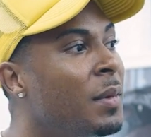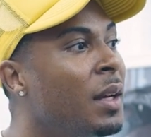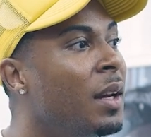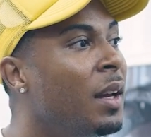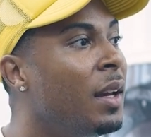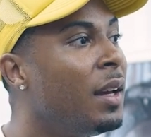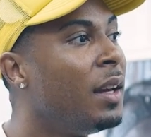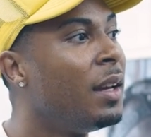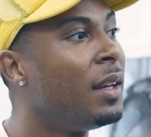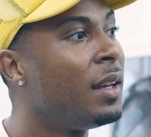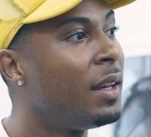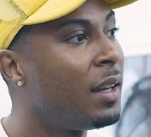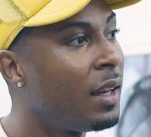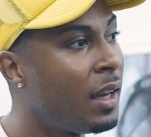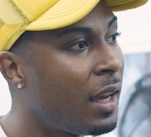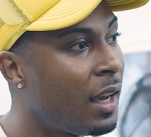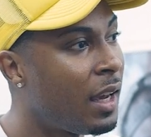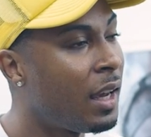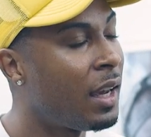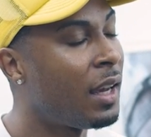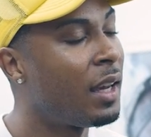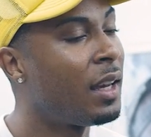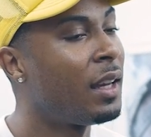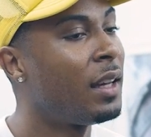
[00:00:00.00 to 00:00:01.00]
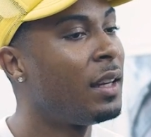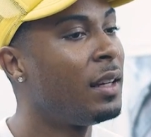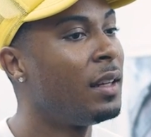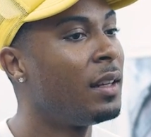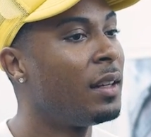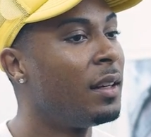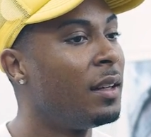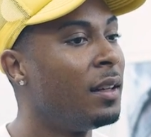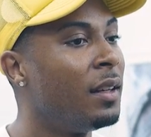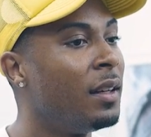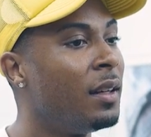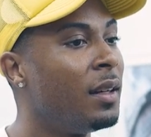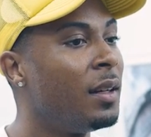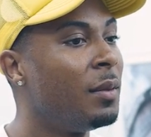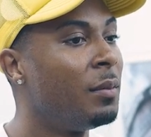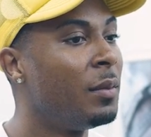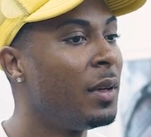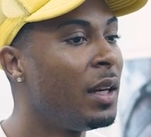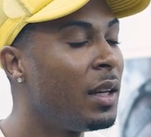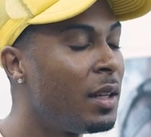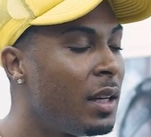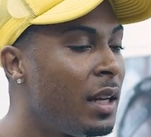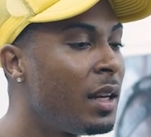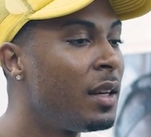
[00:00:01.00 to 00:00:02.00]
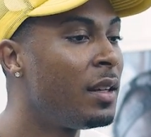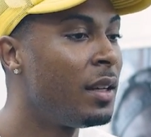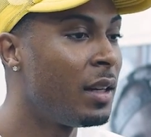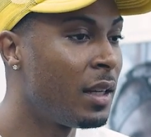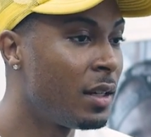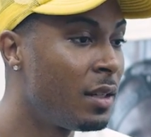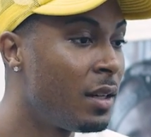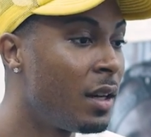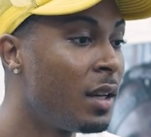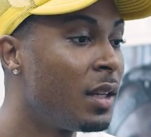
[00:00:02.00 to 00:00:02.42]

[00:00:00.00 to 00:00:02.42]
That's good. And it